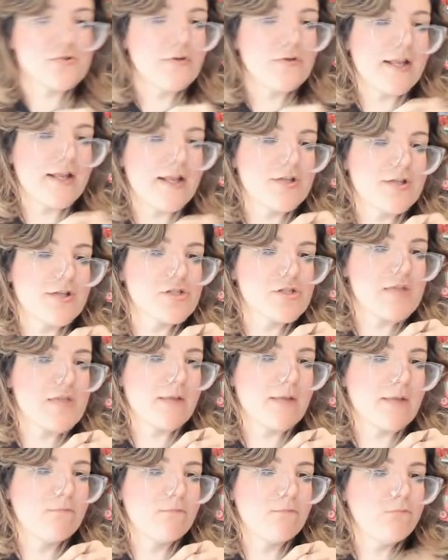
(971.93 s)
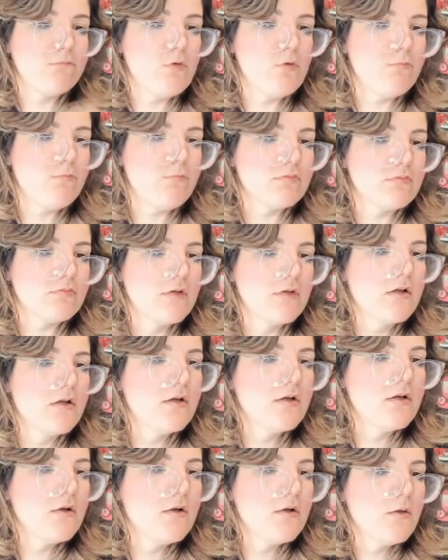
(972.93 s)
and it just like bloop,
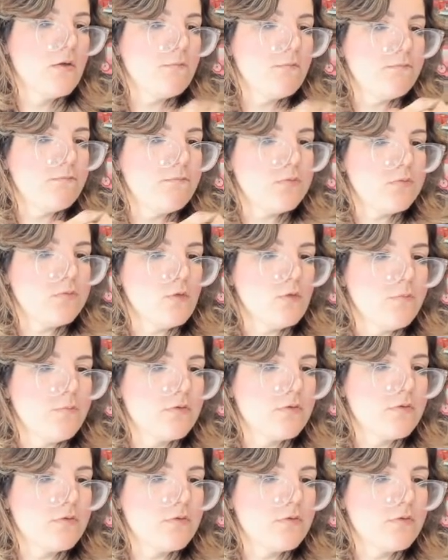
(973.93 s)
bloop.